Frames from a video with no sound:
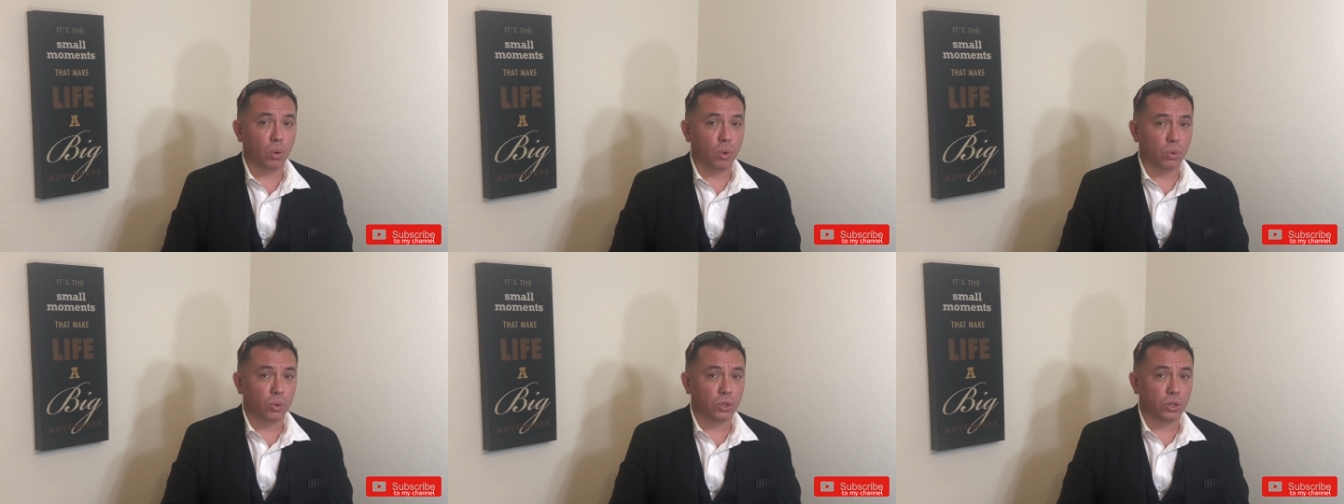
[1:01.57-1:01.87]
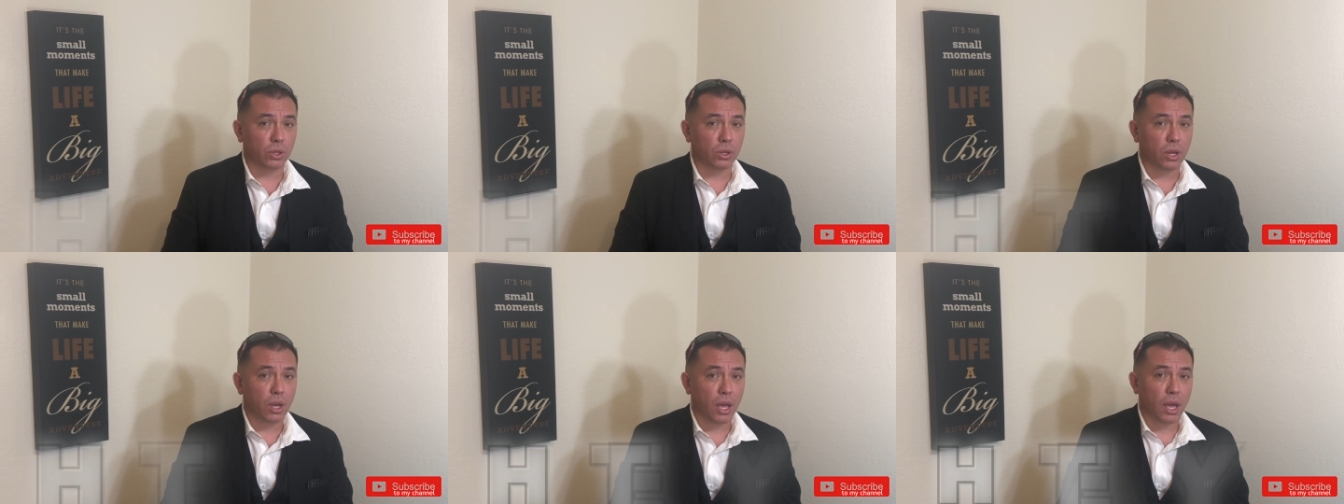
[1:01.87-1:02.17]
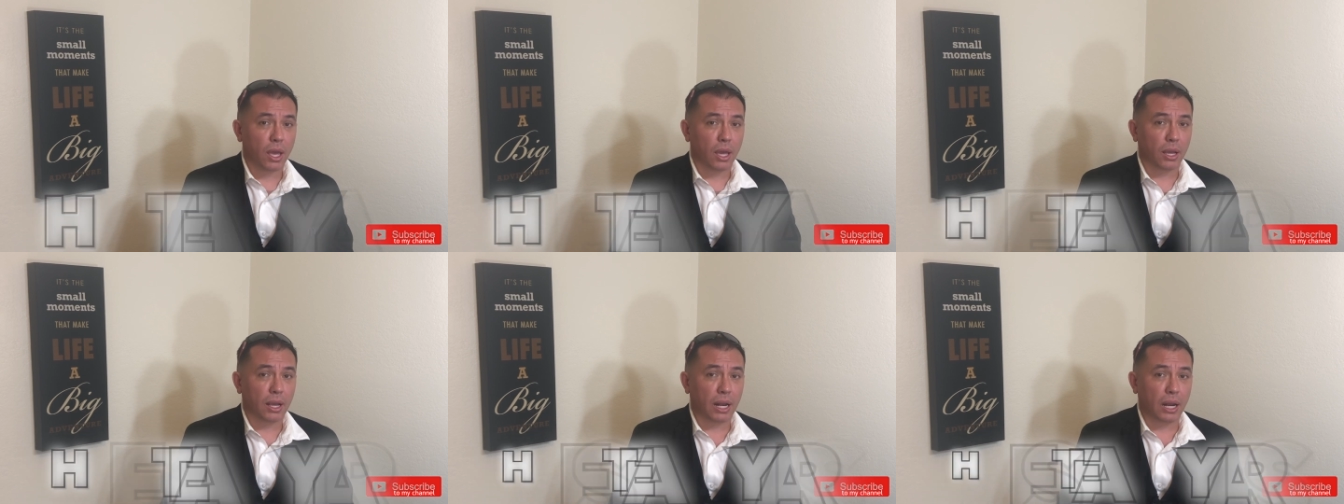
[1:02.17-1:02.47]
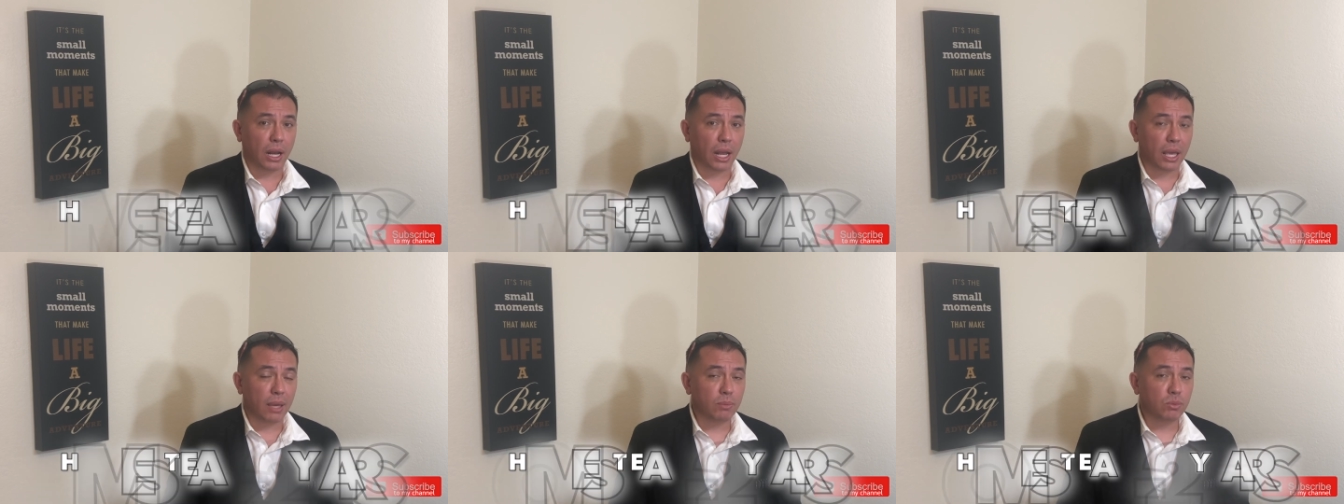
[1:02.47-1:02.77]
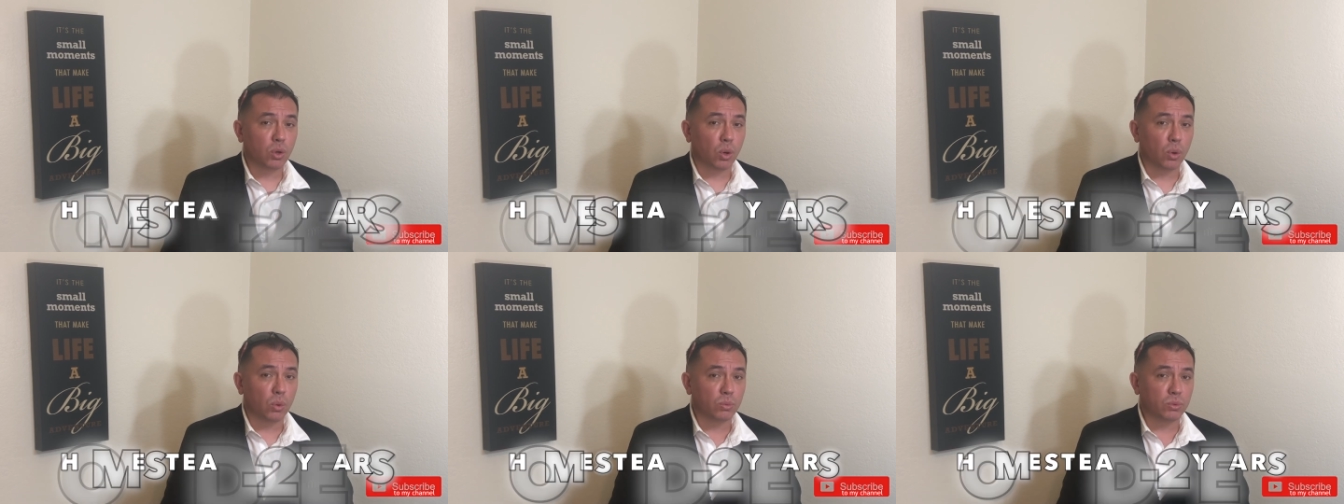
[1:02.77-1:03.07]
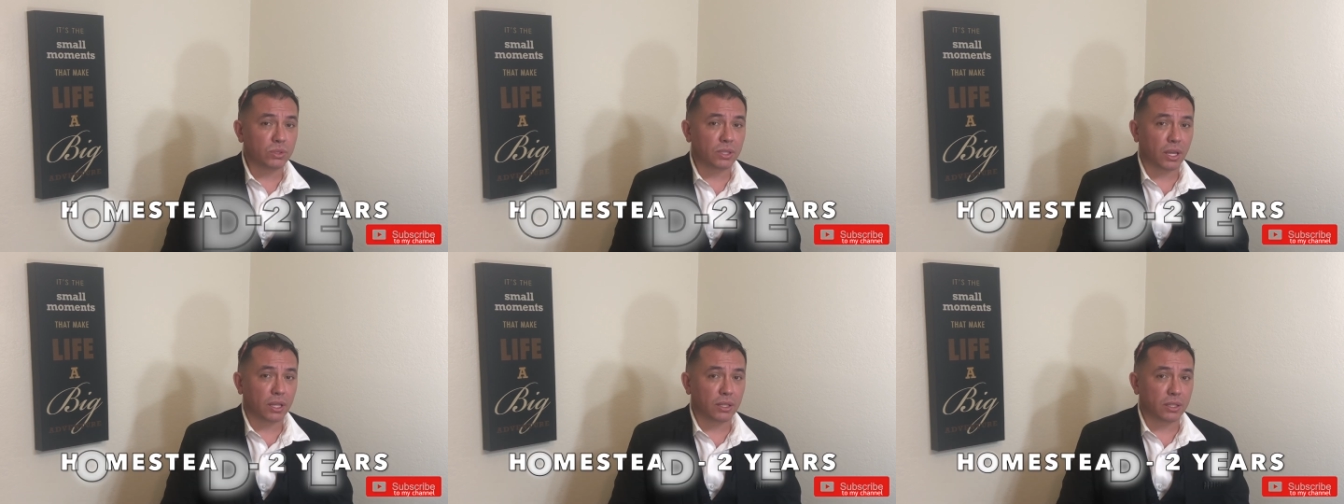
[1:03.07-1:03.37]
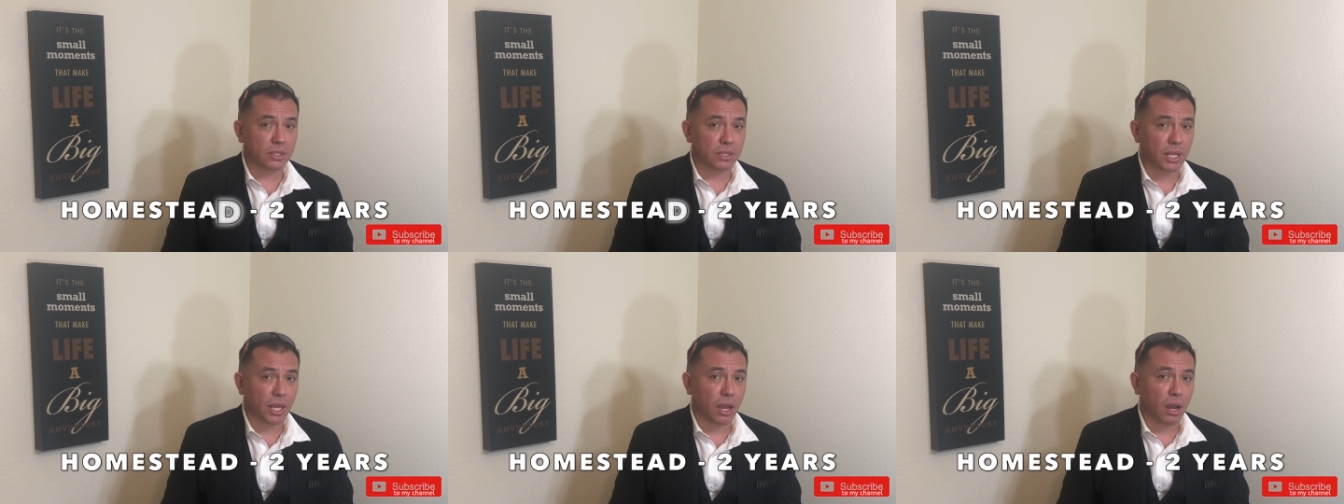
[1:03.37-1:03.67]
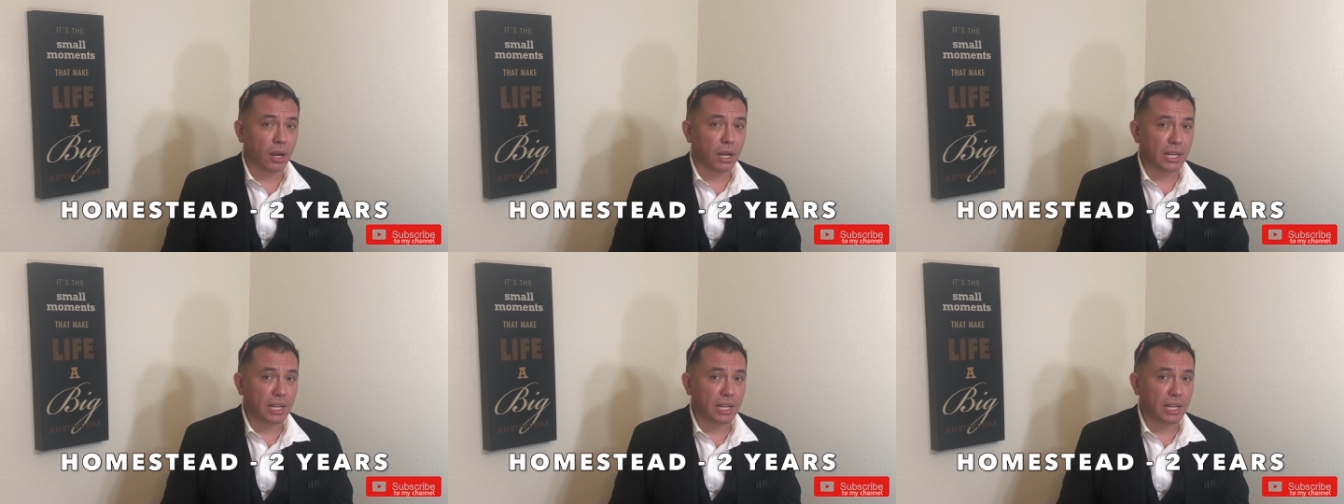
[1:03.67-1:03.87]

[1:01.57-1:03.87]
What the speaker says: owner claims homestead because they are